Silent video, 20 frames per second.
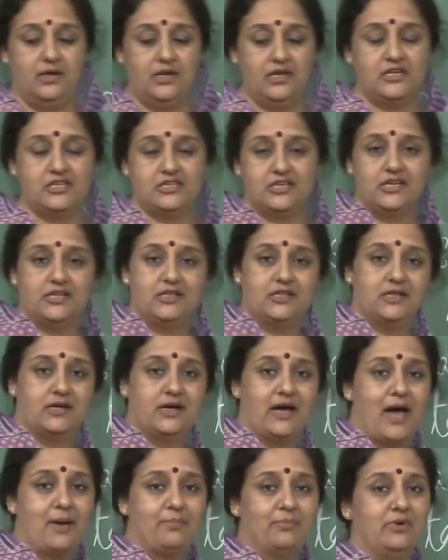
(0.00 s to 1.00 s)
Initially
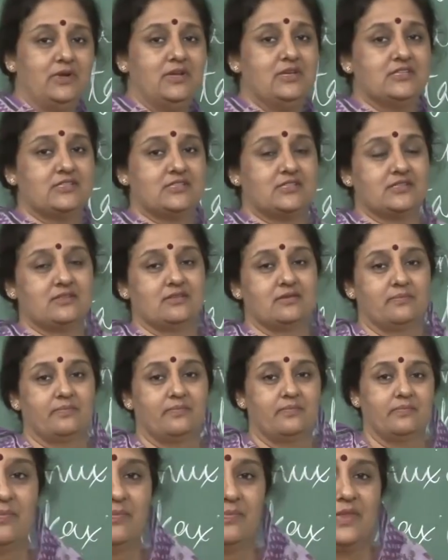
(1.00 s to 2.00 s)
the apple is
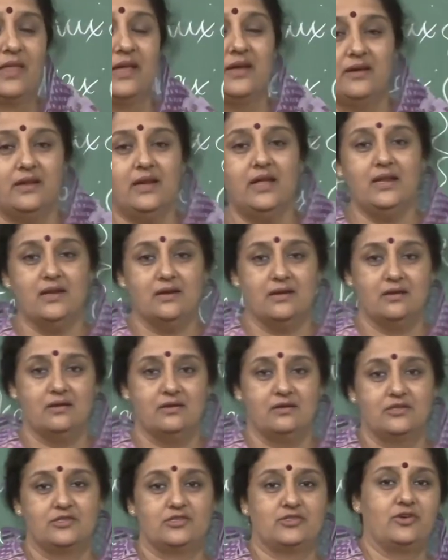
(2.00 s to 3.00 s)
green,
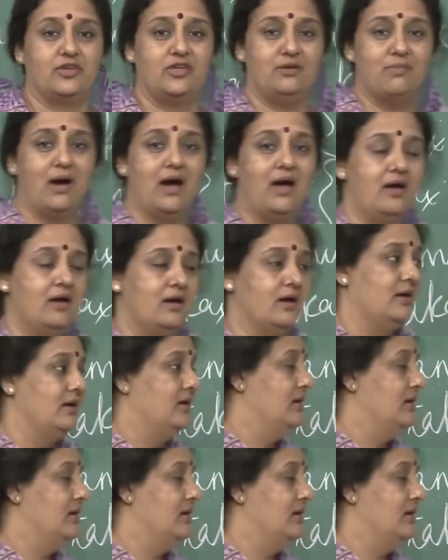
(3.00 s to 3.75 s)
so ima